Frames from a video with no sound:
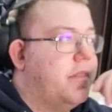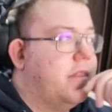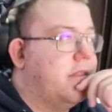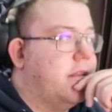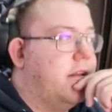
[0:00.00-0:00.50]

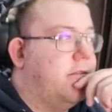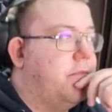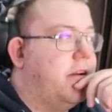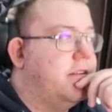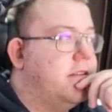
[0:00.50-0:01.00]
that they've
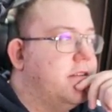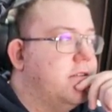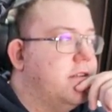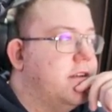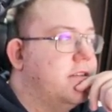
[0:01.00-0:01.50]
painted
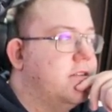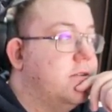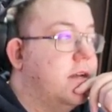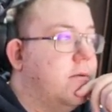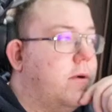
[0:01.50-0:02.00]
on there. To do
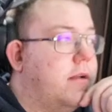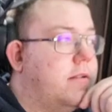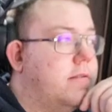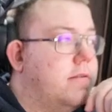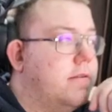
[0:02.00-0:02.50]
that
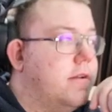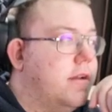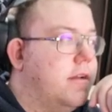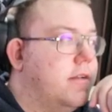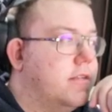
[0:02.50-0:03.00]
well
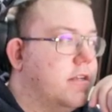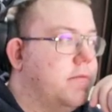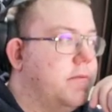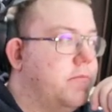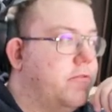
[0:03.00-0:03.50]
is going
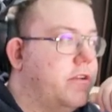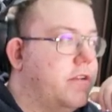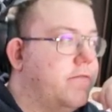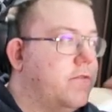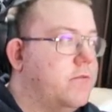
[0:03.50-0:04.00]
to be pretty
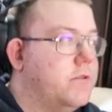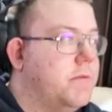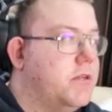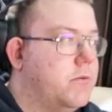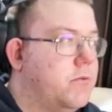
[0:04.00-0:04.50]
difficult,
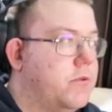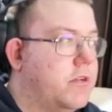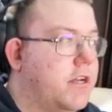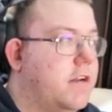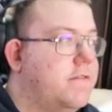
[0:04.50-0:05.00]
especially with all the
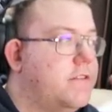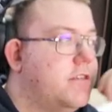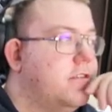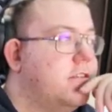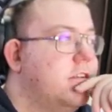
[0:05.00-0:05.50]

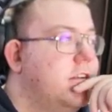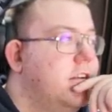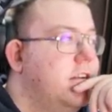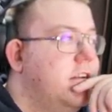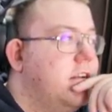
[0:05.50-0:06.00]
curvatures.
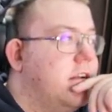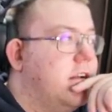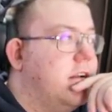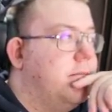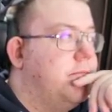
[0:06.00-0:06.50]

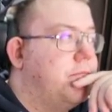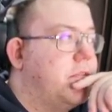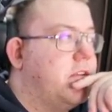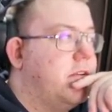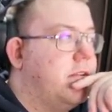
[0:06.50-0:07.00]
So
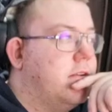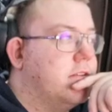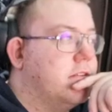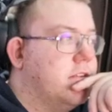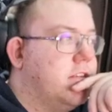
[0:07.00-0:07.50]
the
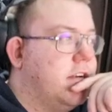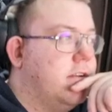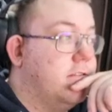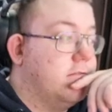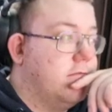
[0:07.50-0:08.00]
jacket
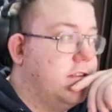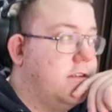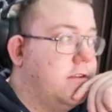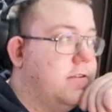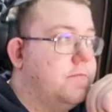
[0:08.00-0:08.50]
looks really
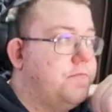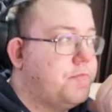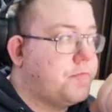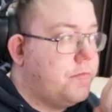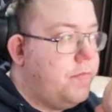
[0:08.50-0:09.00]
good.
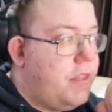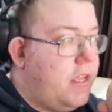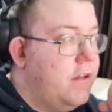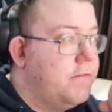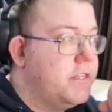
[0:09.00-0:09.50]

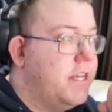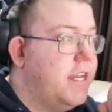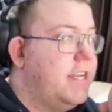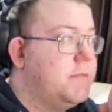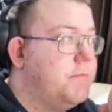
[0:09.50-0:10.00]
Obviously the
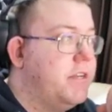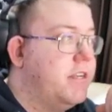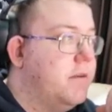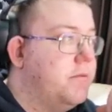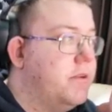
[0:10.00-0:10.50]
hair's being
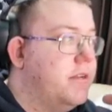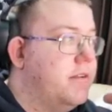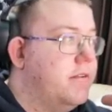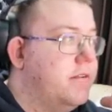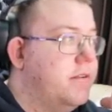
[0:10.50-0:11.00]
up
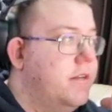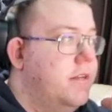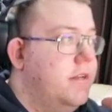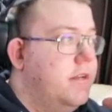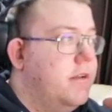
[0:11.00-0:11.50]
and
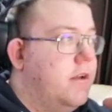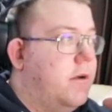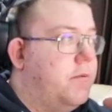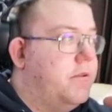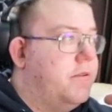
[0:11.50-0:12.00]

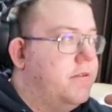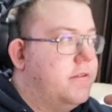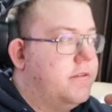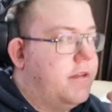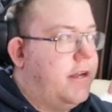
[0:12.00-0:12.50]

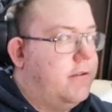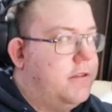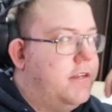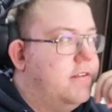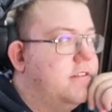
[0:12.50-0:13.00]
held
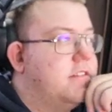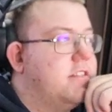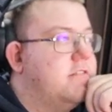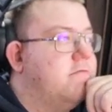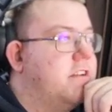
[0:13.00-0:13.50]
in as
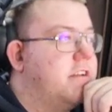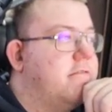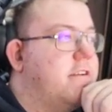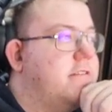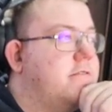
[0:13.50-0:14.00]
she's running
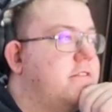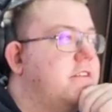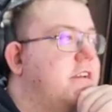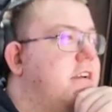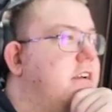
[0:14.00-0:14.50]
around,
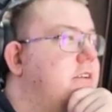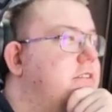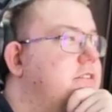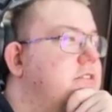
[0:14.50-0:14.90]
so